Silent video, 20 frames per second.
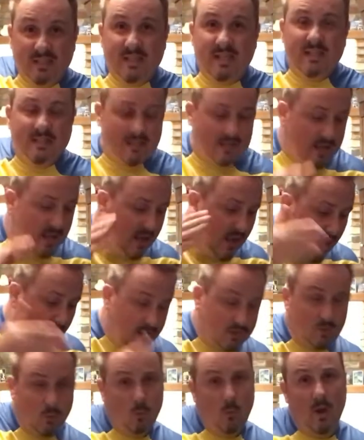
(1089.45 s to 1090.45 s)
easy
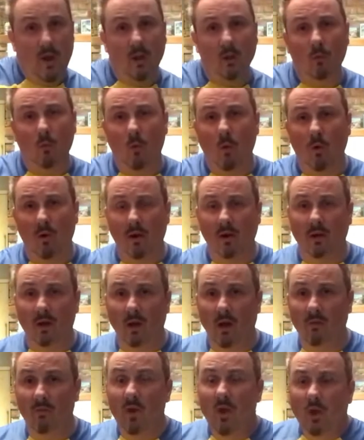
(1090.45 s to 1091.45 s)
as a well-worn-in
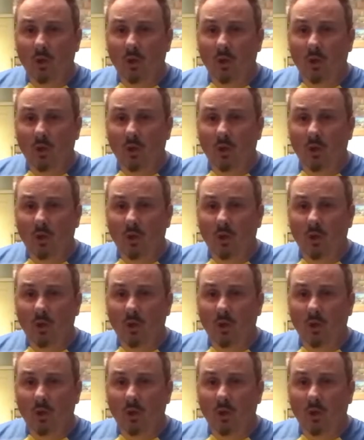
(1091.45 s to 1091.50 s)
glove.